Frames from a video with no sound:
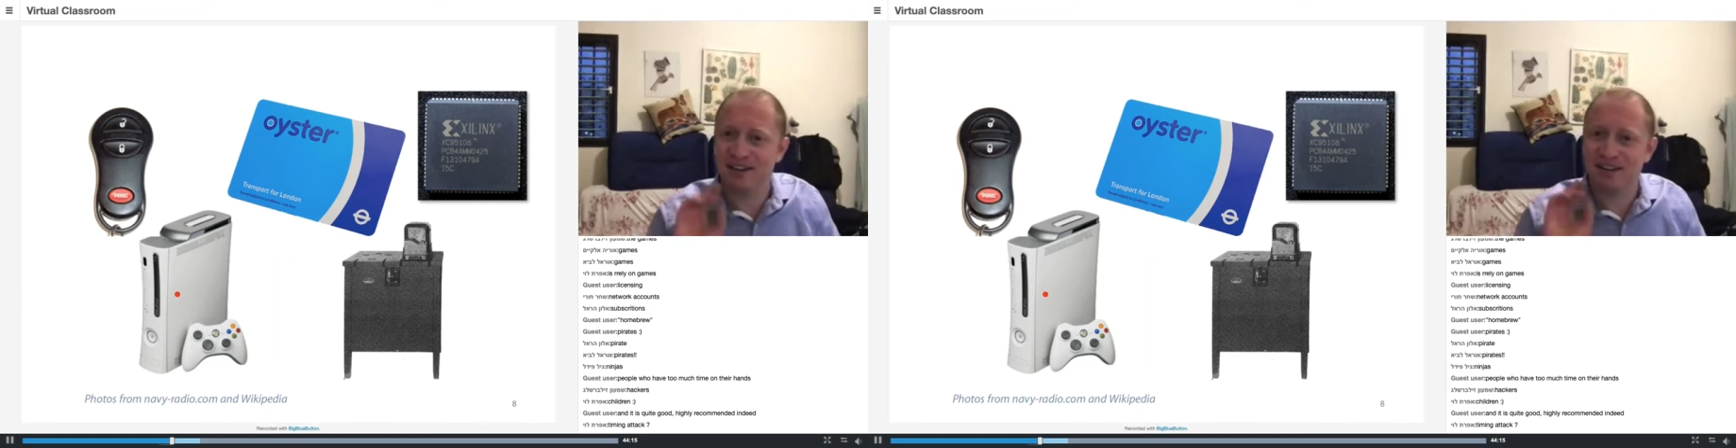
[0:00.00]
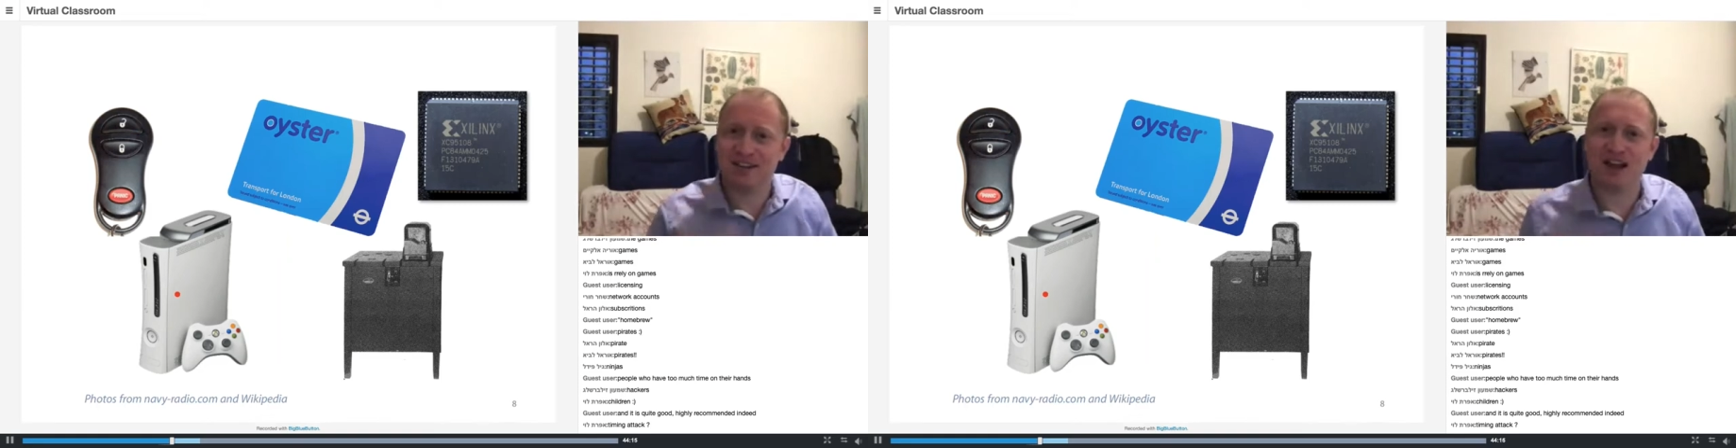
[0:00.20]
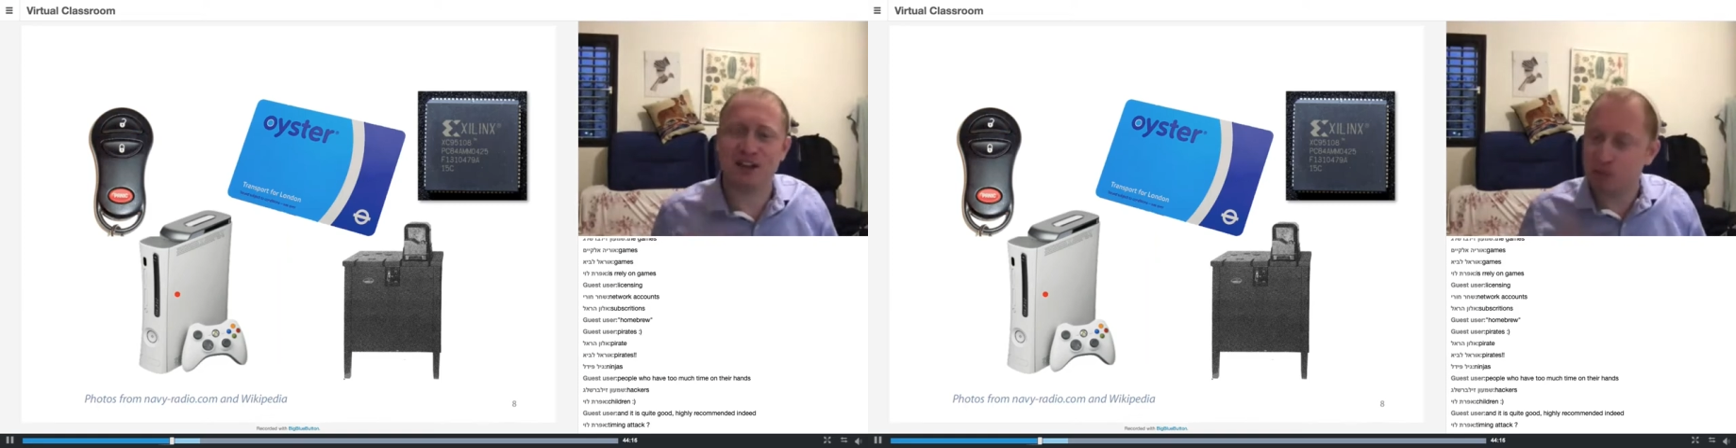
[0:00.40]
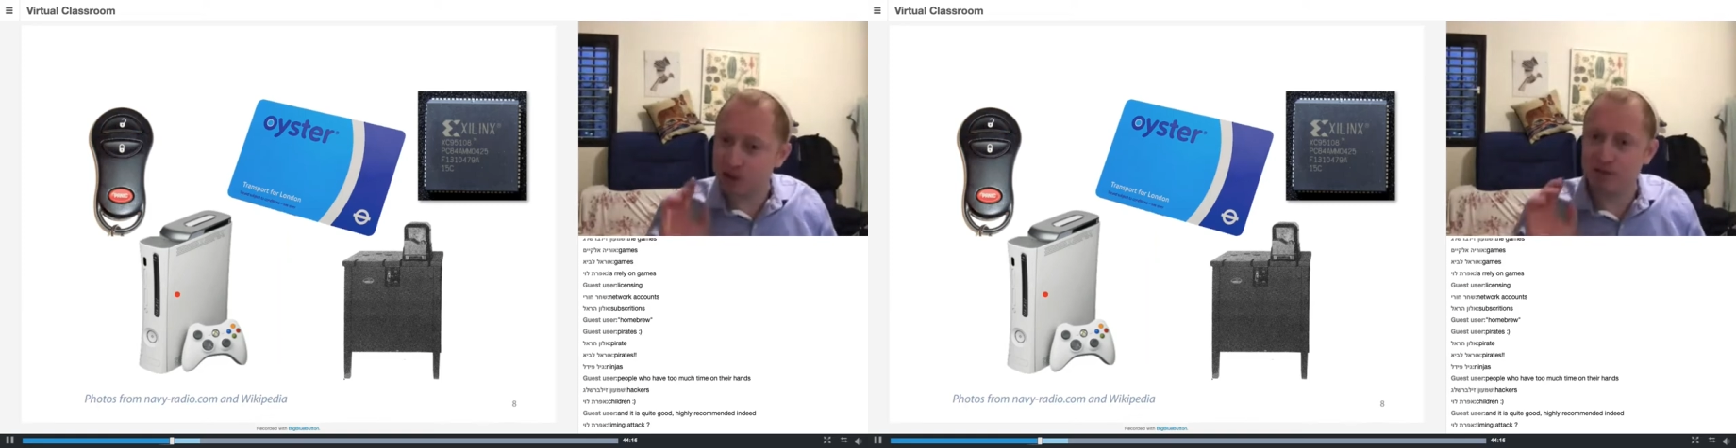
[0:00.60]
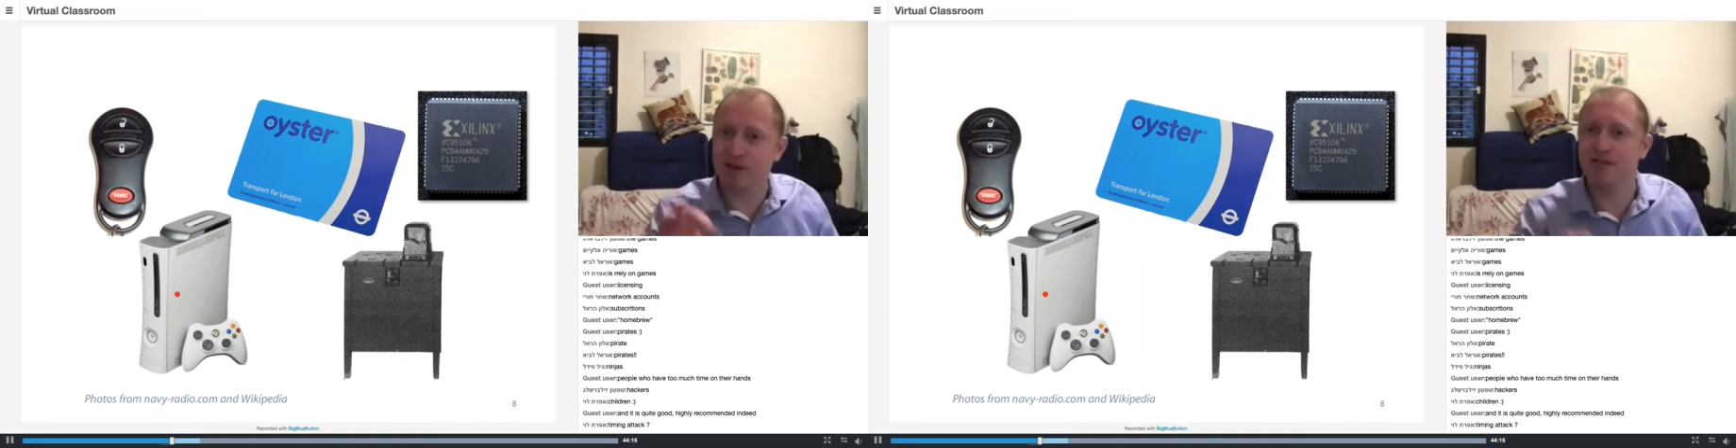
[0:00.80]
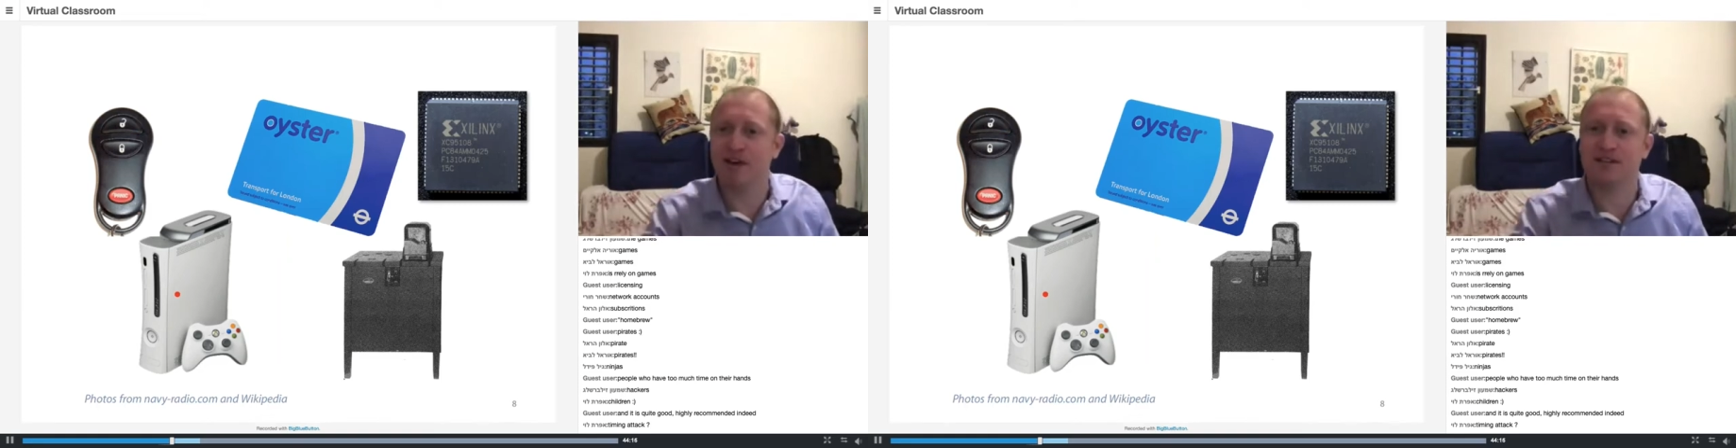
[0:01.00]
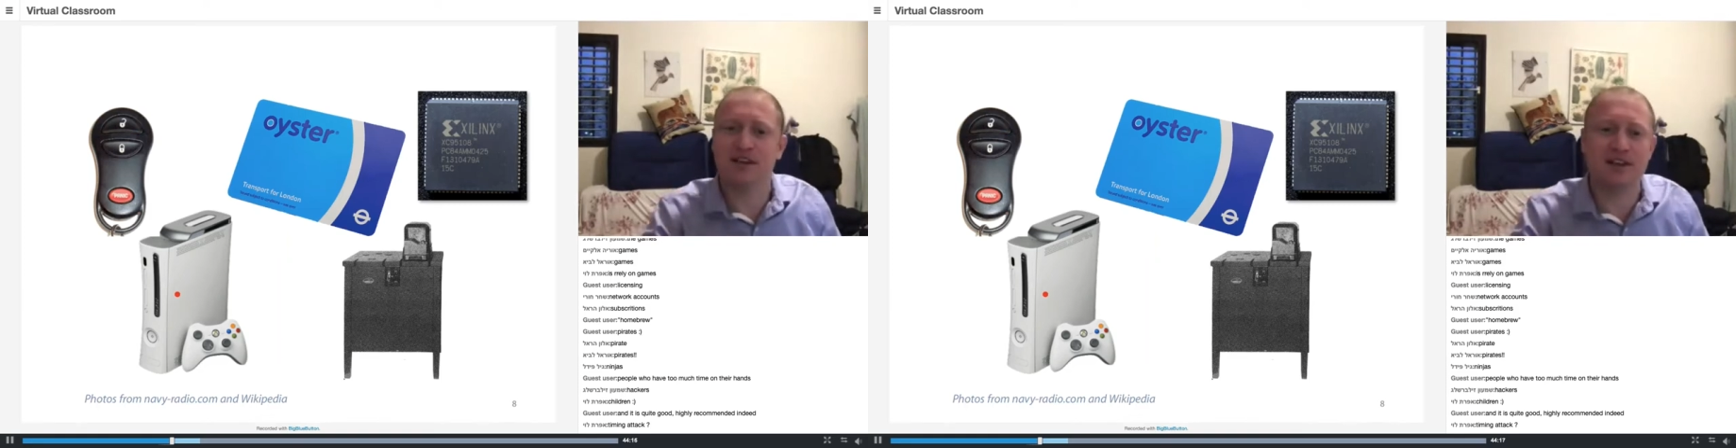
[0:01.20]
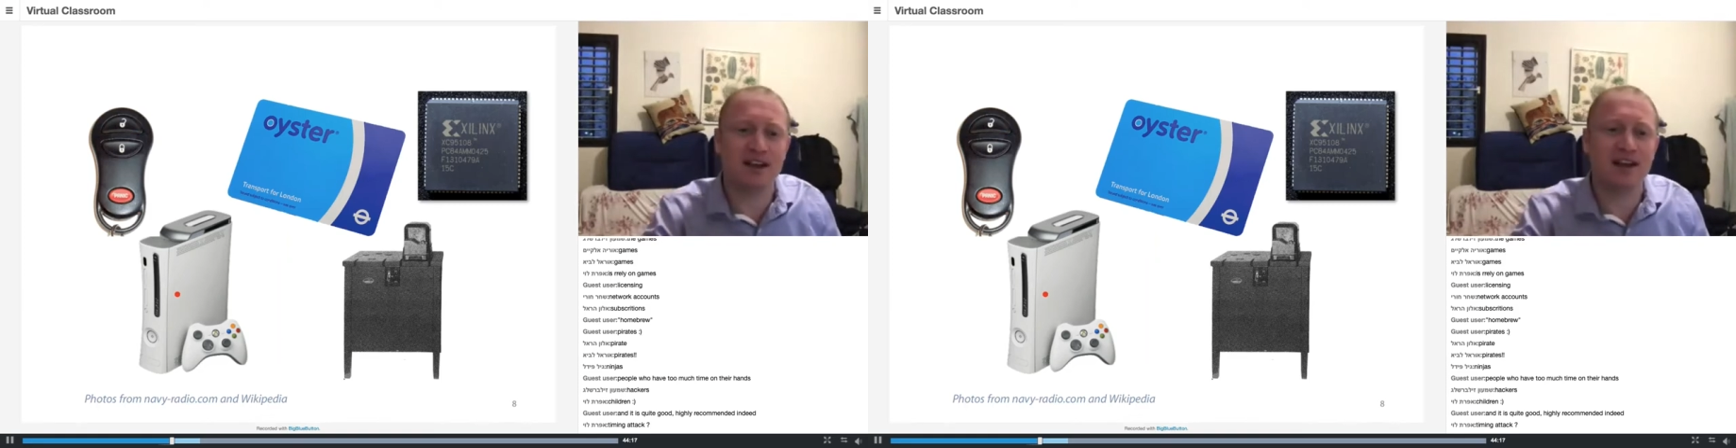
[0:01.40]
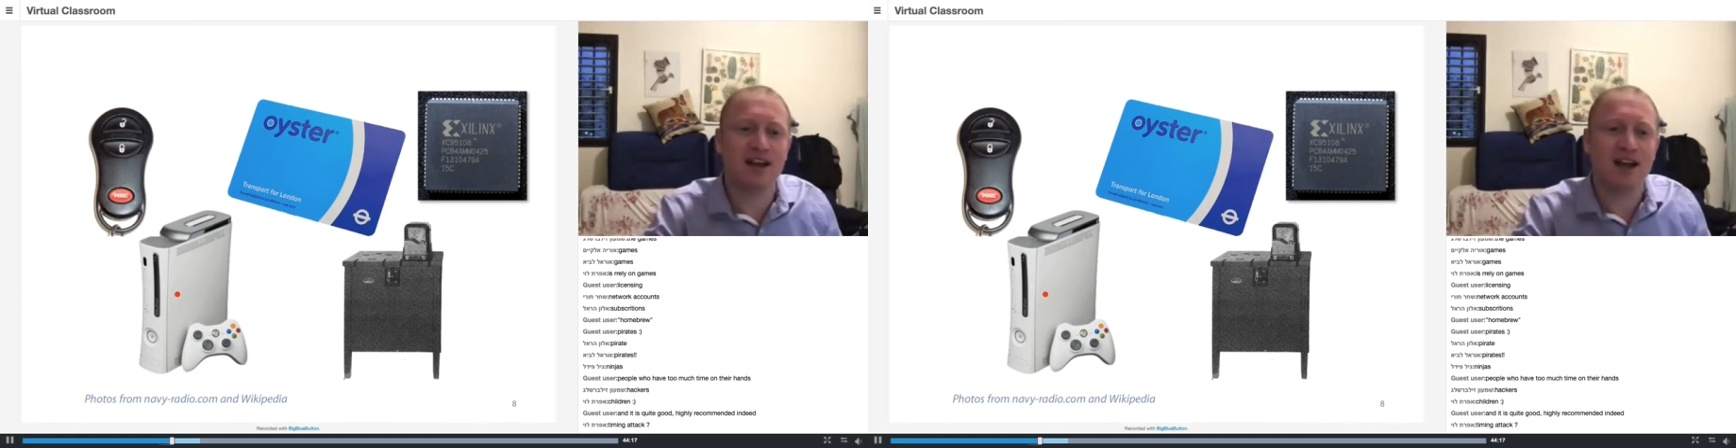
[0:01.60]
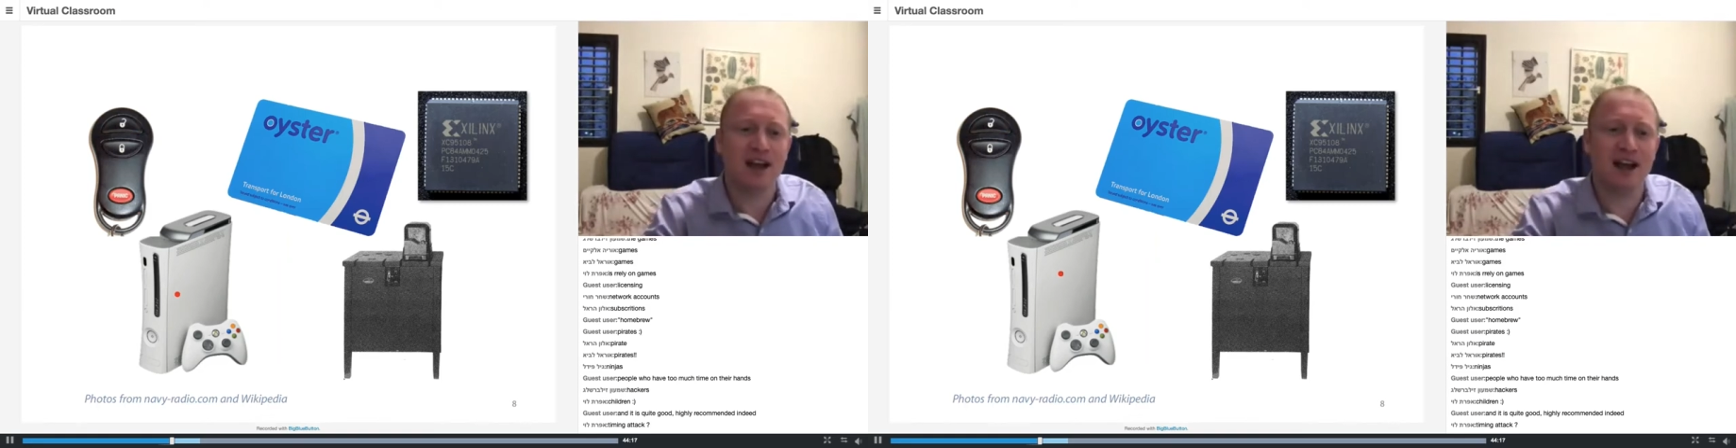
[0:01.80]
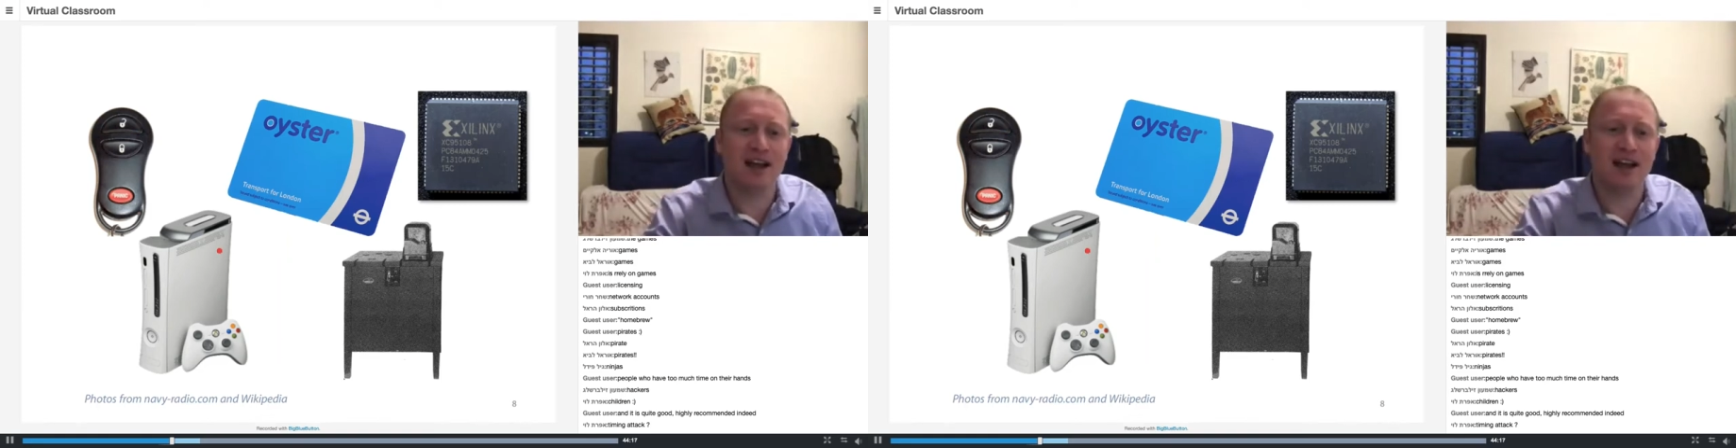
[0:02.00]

what is this? Does anybody know what this is?